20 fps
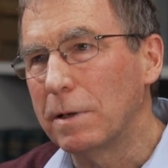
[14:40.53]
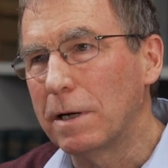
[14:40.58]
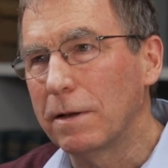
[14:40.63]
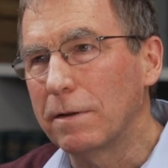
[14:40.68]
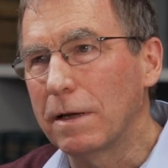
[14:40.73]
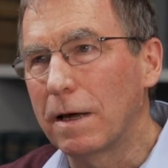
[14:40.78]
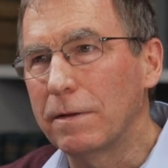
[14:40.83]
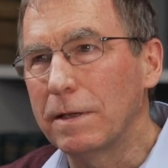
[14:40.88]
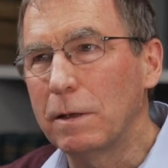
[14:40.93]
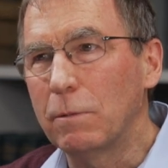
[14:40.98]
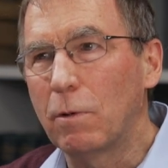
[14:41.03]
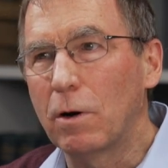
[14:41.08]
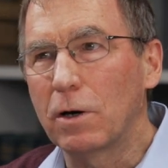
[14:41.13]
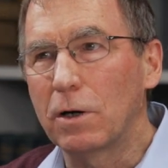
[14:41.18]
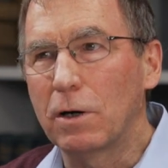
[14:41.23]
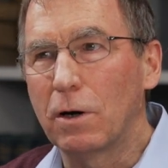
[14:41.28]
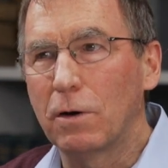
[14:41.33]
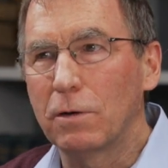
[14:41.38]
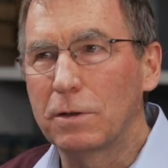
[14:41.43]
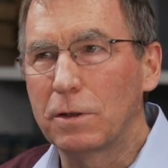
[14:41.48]
But I, I think
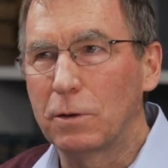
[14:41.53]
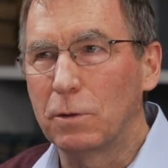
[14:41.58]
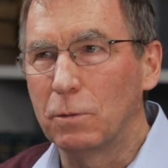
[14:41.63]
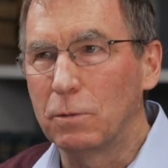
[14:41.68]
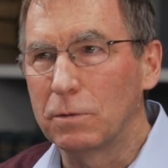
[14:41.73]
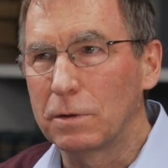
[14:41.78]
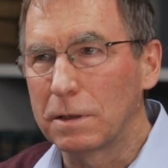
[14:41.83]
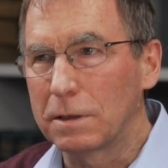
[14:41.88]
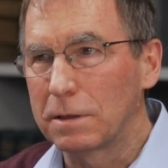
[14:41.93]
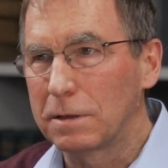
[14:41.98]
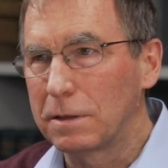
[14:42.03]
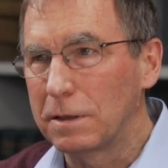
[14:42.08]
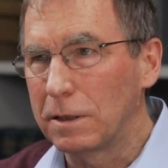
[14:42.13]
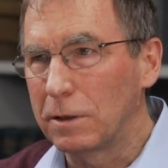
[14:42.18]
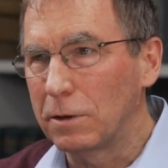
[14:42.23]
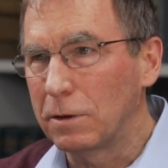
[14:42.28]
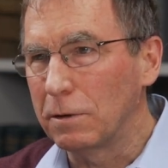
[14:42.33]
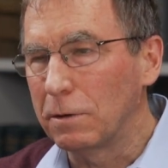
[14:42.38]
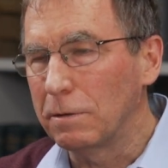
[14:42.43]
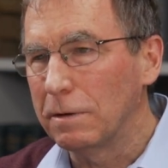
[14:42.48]
what God calls us to
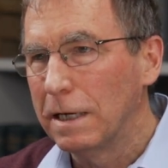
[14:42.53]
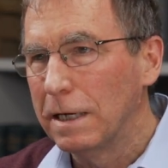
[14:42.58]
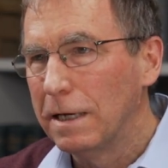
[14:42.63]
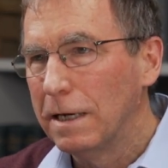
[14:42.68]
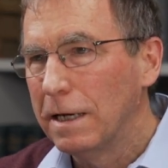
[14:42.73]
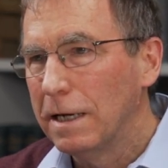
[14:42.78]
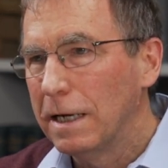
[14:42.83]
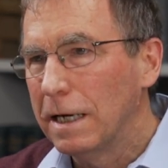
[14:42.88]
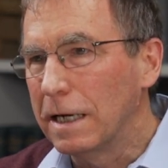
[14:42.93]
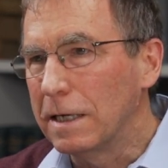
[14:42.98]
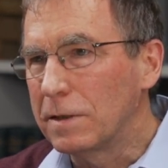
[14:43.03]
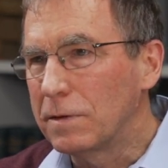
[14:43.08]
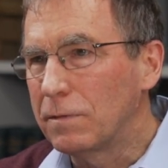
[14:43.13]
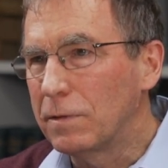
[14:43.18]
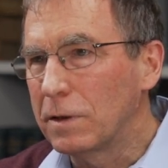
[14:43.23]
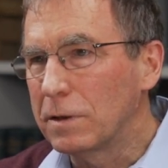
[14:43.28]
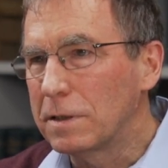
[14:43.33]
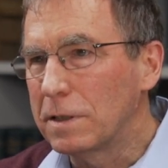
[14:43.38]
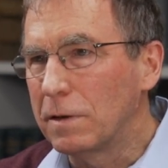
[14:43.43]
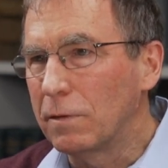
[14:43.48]
do is,
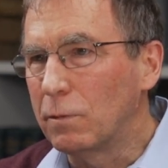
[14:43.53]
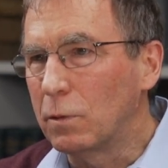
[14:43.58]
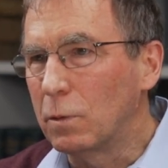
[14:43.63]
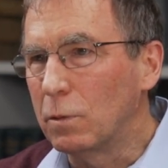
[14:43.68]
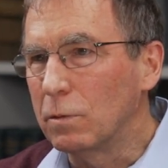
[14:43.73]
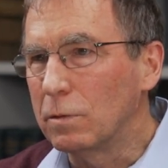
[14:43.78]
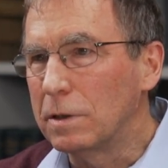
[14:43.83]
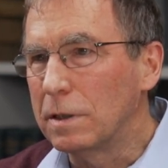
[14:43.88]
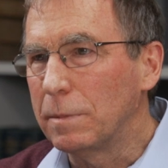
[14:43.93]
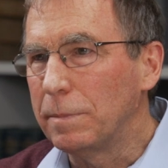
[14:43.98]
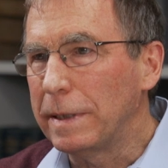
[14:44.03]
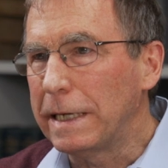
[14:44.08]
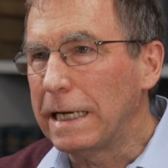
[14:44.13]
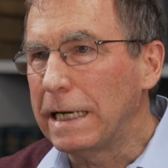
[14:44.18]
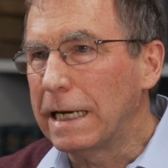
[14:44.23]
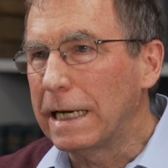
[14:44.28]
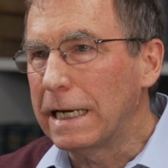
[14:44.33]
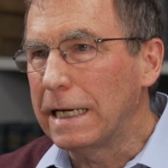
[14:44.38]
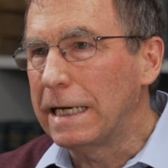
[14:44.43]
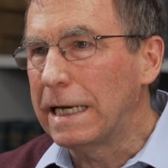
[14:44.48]
first of all, to
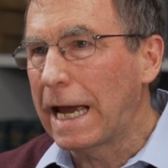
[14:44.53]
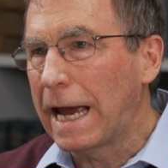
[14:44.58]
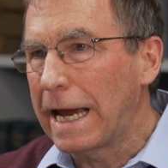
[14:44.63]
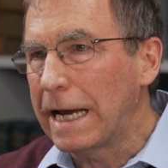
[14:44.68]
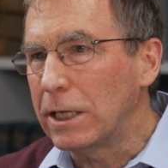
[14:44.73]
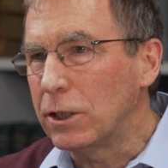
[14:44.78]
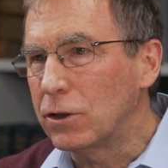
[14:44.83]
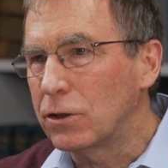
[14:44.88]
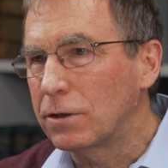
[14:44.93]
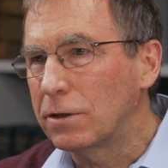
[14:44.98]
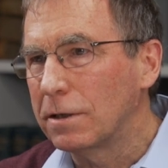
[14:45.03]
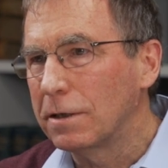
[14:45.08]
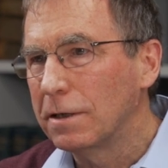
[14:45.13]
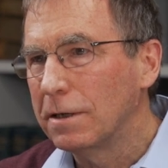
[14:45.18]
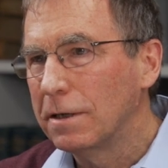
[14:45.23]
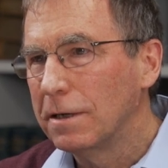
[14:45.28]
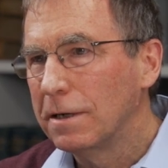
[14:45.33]
be engaged